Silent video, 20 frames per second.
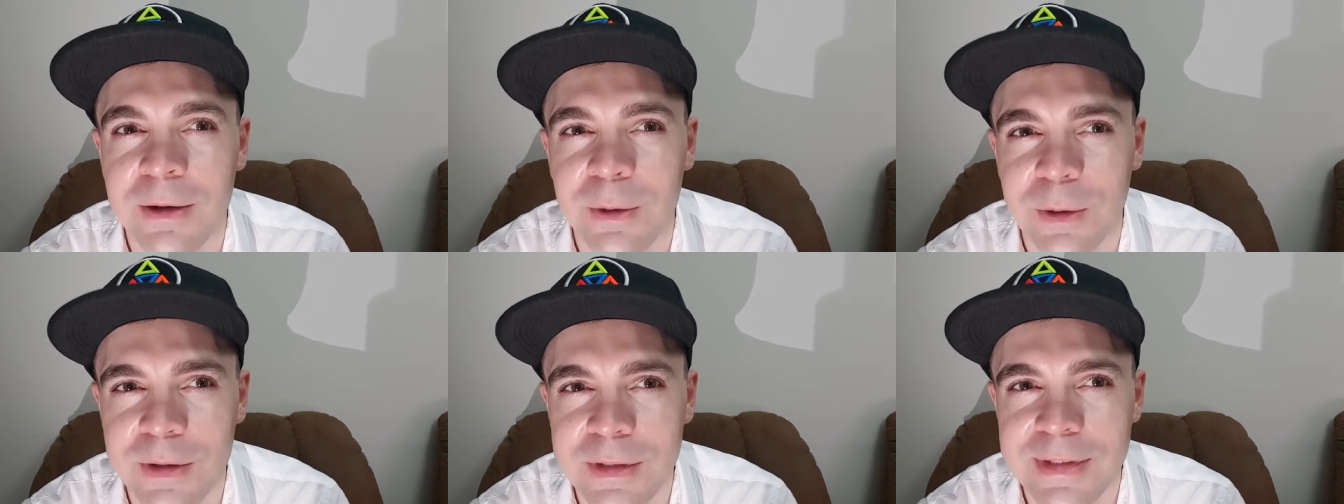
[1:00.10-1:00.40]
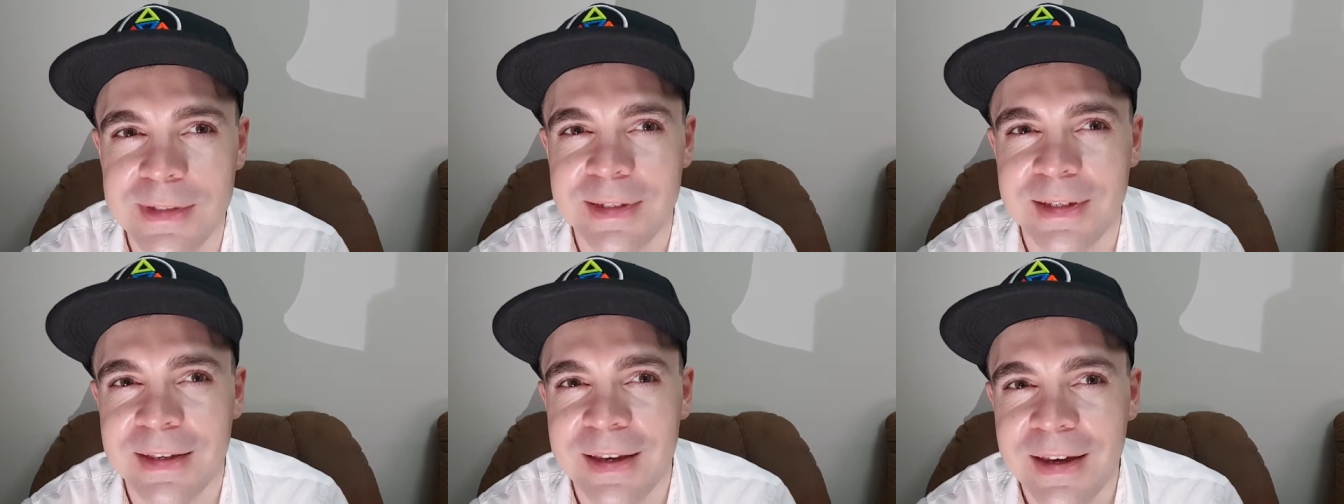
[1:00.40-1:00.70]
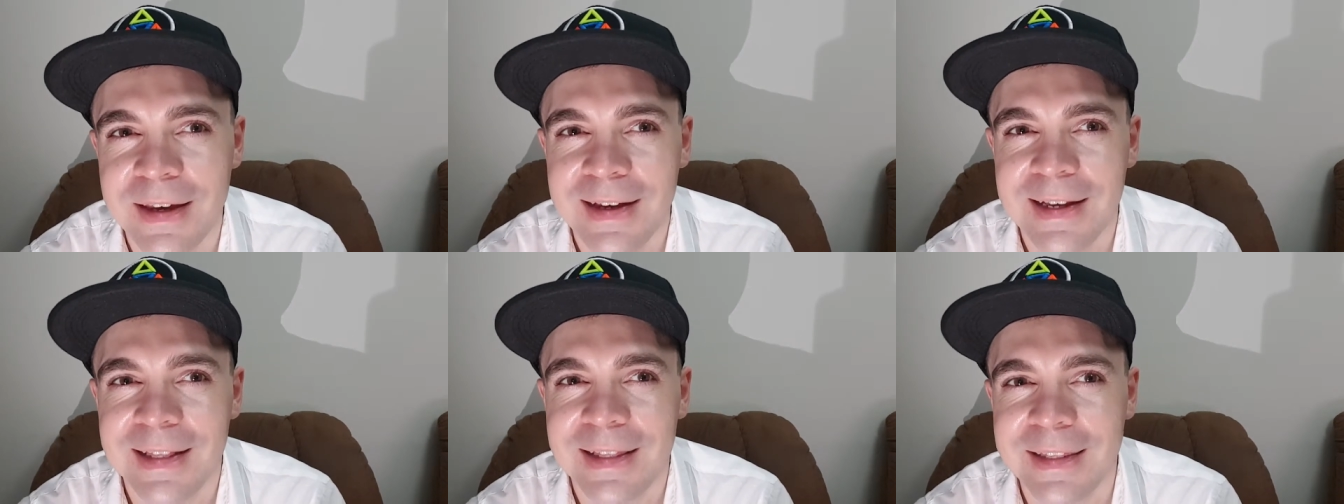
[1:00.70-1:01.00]
I was
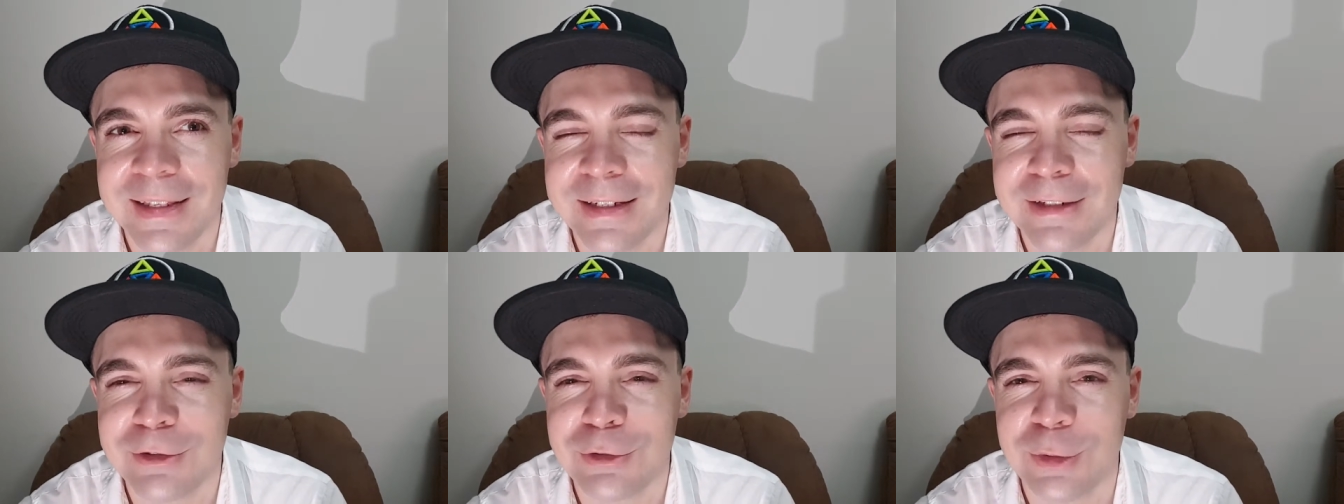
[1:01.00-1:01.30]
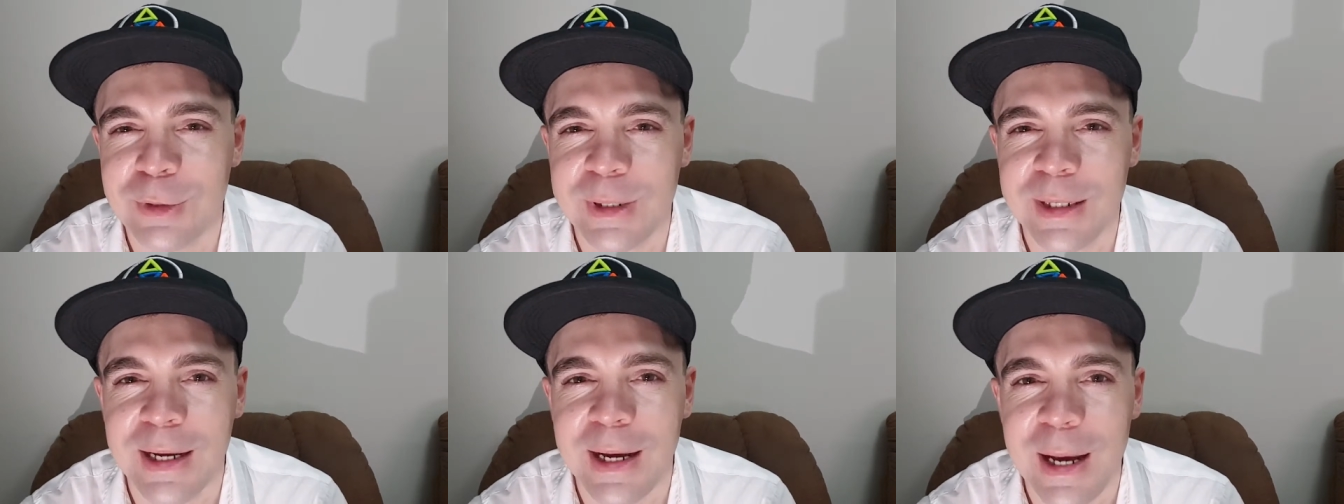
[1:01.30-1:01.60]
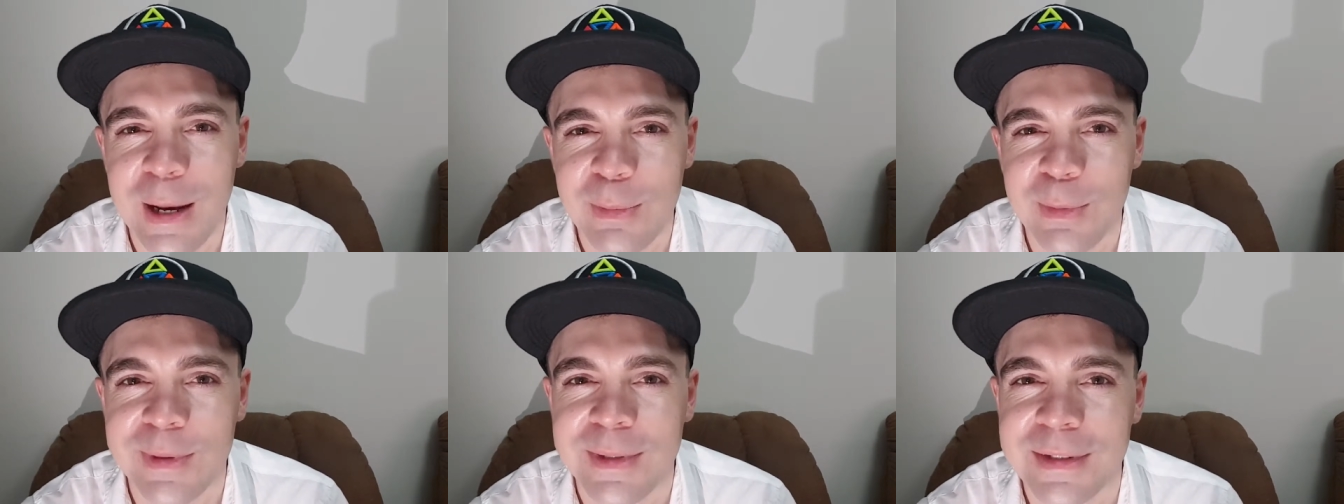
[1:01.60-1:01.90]
a little trigger
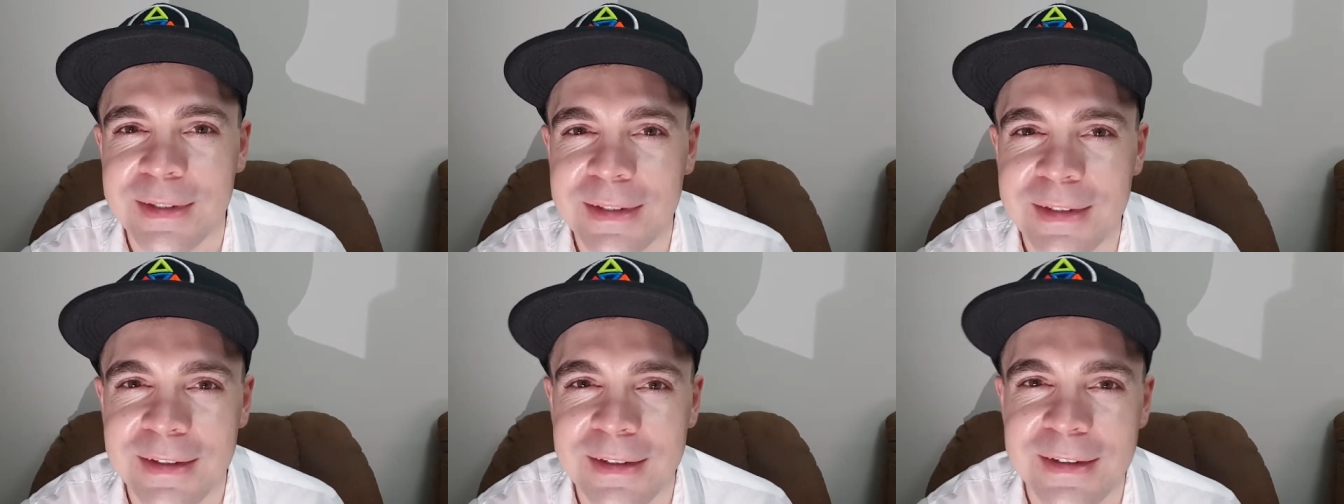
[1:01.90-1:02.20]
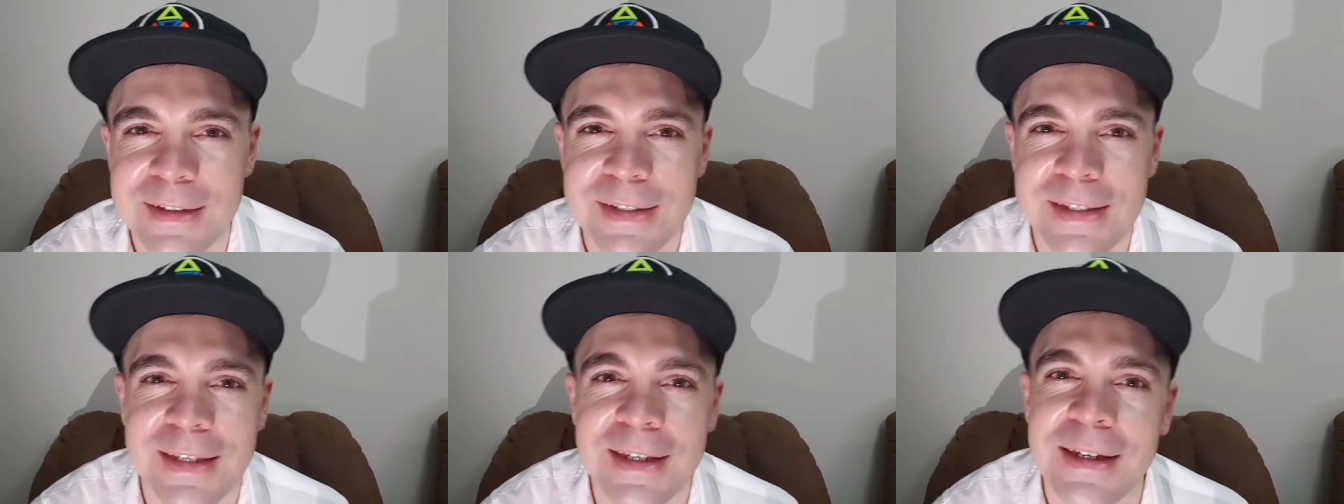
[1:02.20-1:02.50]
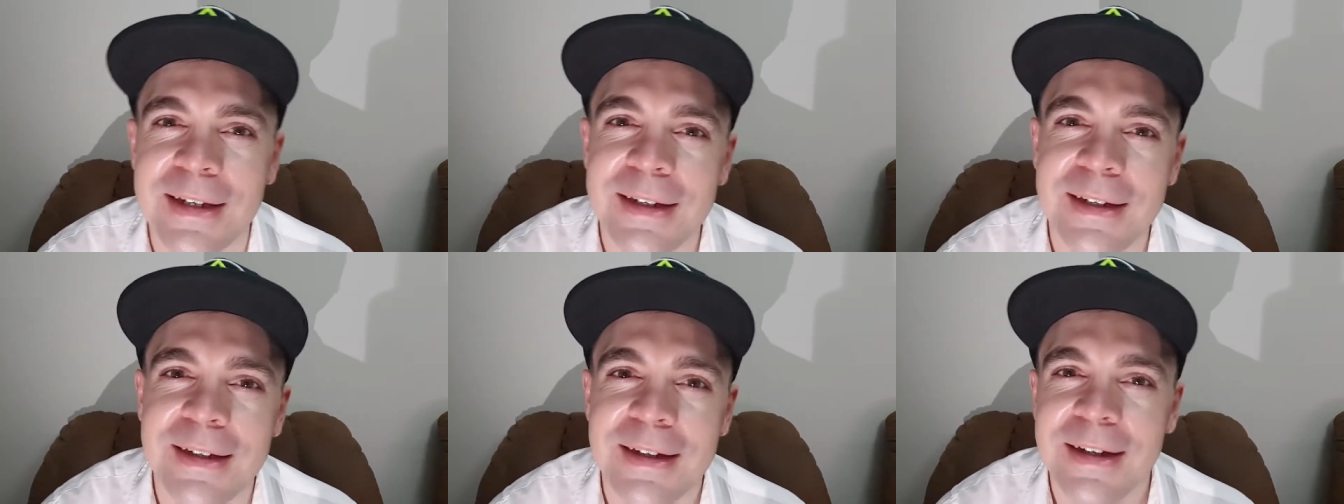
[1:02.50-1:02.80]
happy, you could
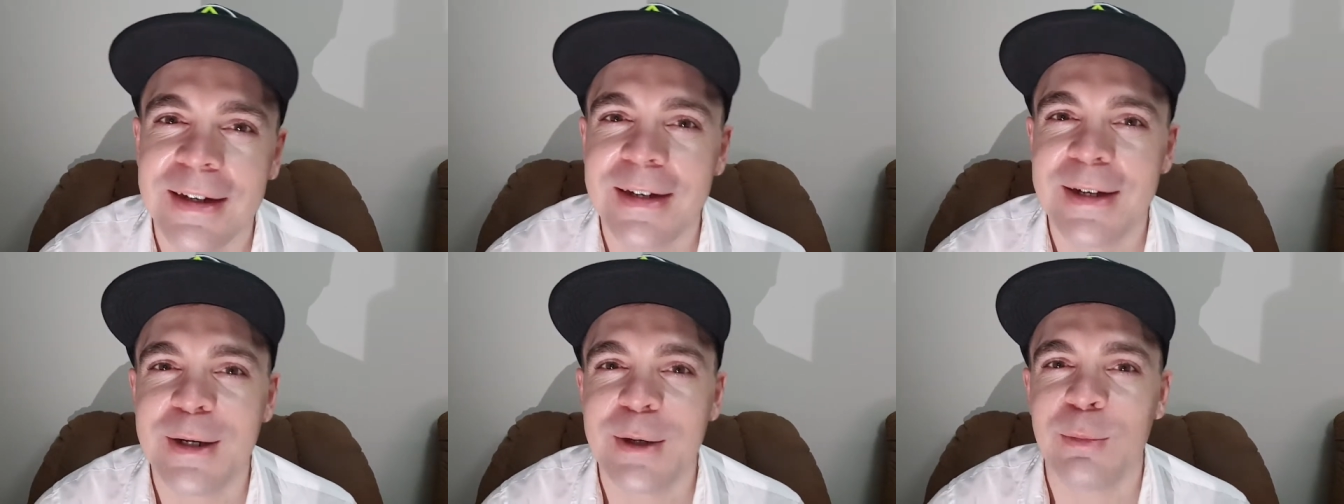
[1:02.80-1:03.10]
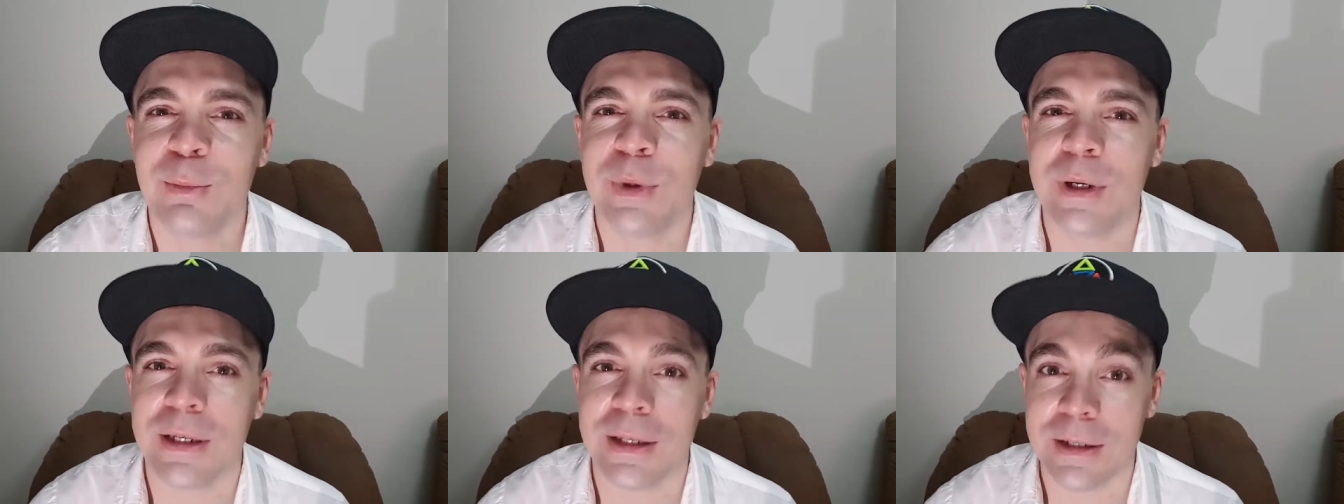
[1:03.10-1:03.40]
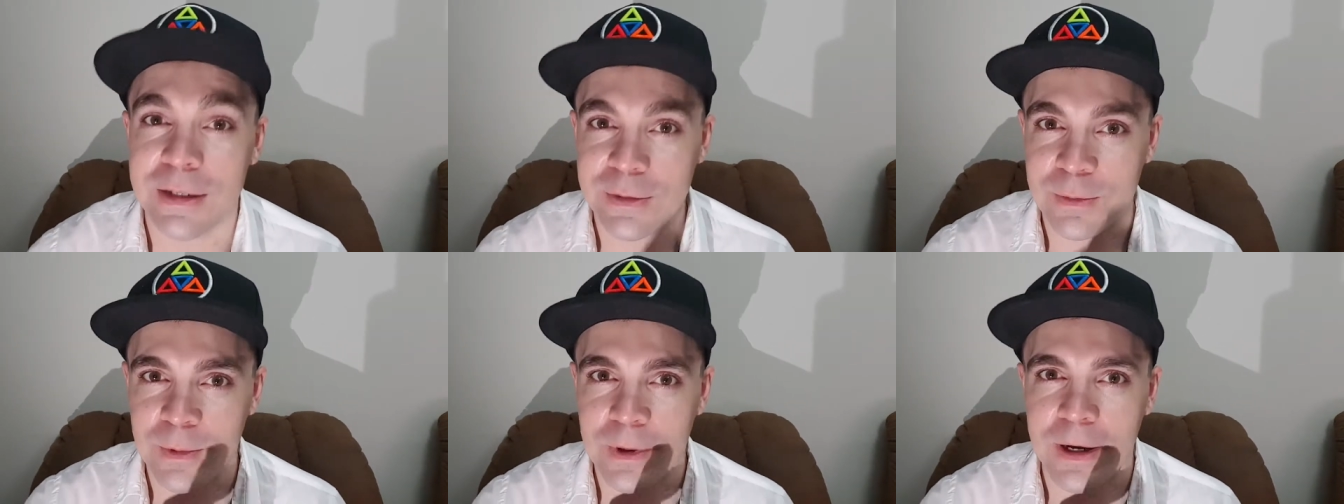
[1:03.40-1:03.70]
say. But
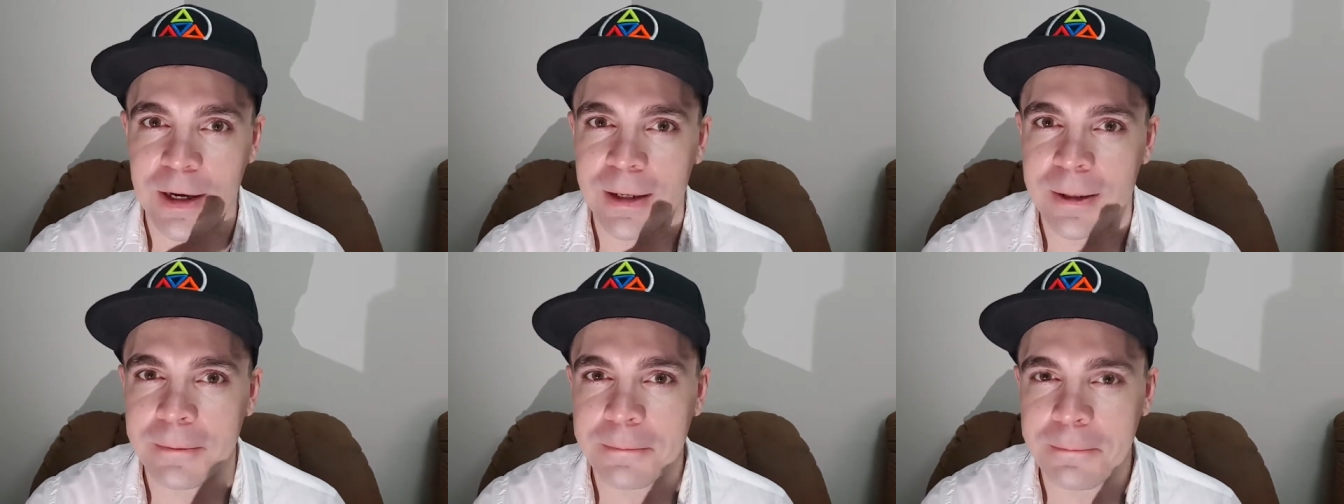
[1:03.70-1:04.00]
here's why.